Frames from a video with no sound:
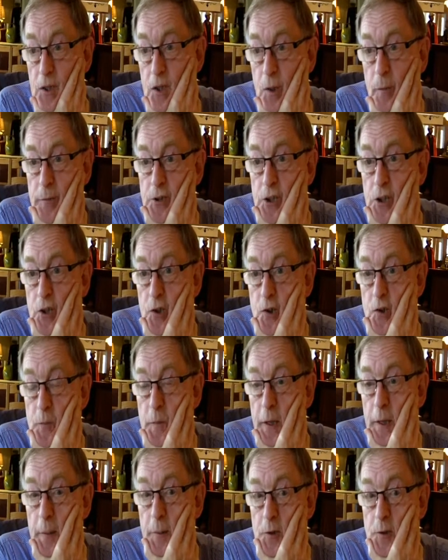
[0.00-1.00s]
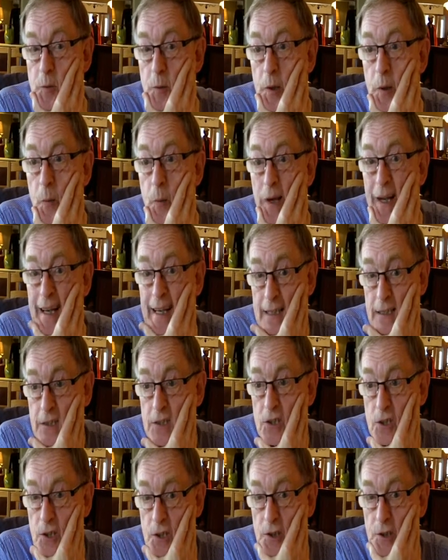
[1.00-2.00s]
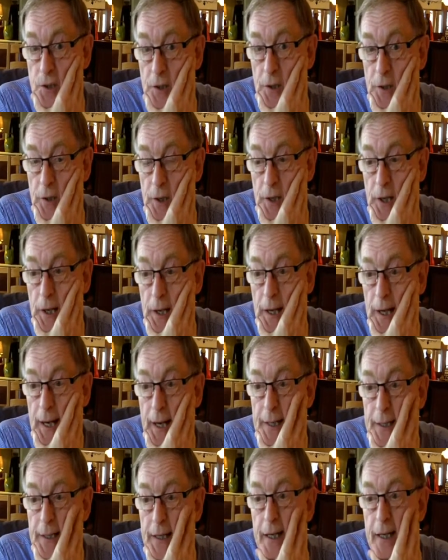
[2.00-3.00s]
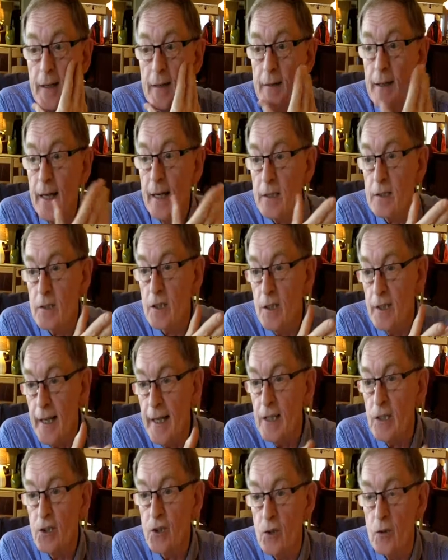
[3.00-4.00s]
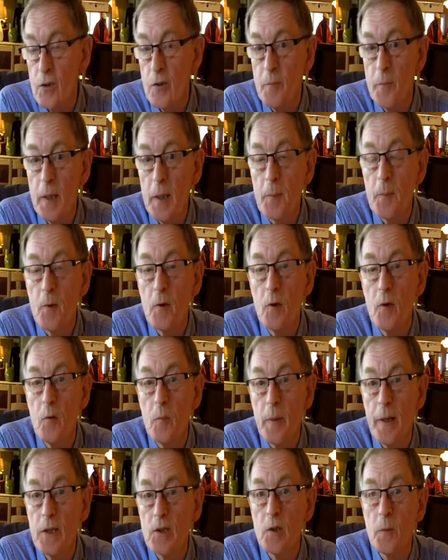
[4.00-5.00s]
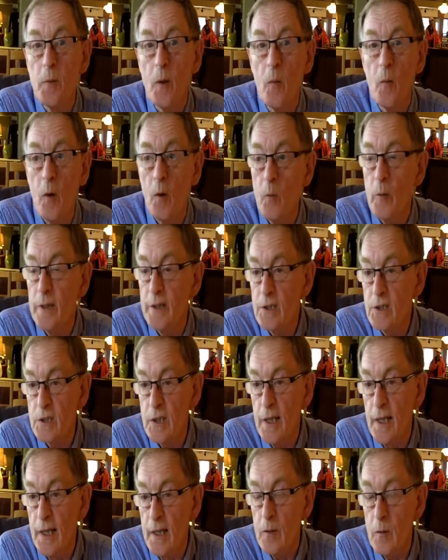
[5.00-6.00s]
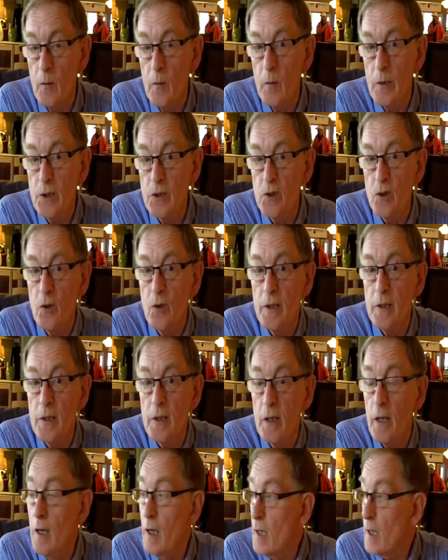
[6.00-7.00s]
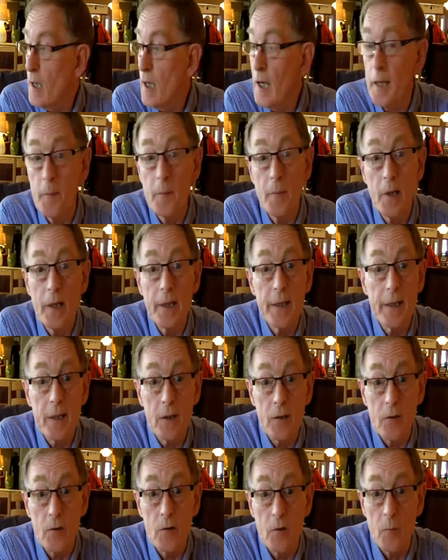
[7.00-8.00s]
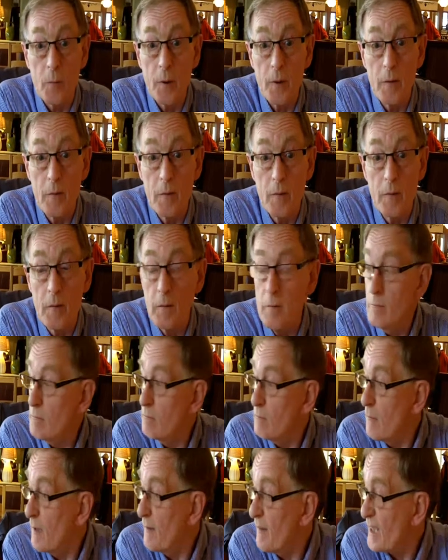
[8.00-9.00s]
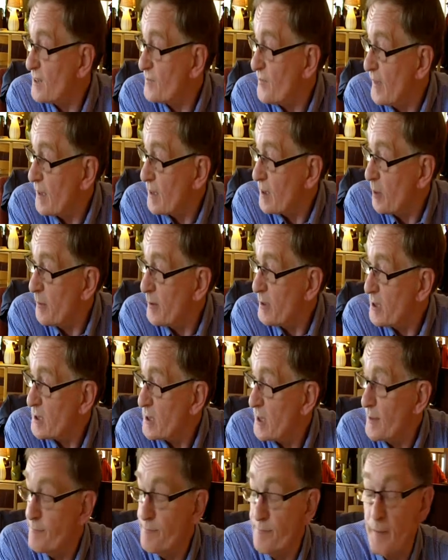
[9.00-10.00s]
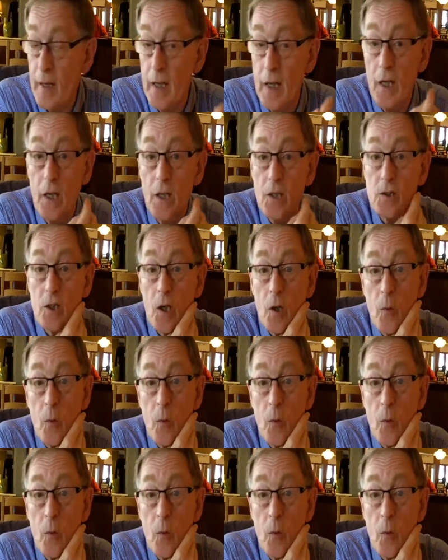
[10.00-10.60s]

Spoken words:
Comments in newspapers we answered, and in that connection of people who picked up on what we'd said, we joined a like-minded group. That's fair comment, isn't it?